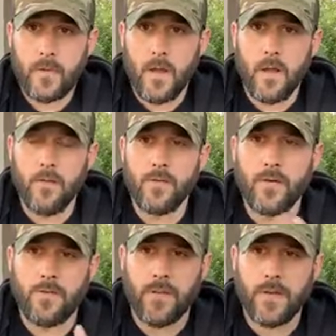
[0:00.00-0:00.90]
uh, those are
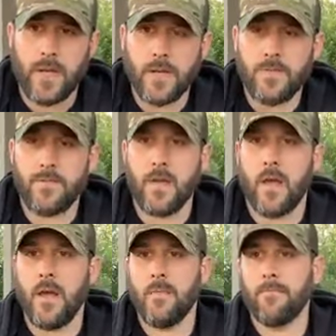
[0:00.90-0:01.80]
different uh,
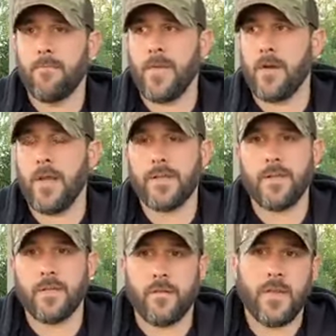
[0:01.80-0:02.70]
um,
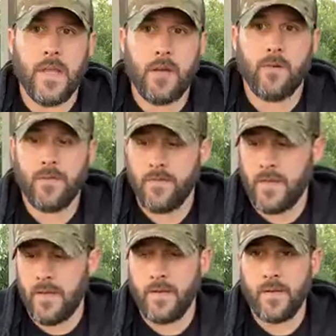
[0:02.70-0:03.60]
variations of the
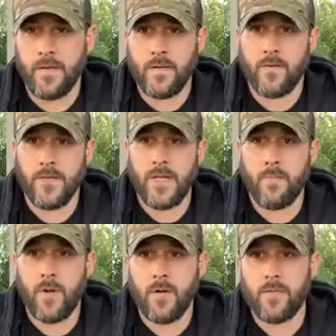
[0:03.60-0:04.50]
AR-15 in different
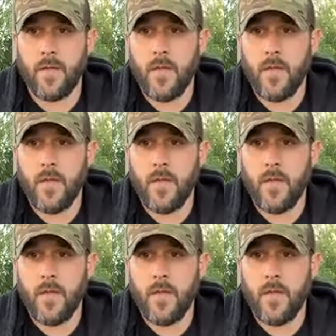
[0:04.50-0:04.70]
chamberings.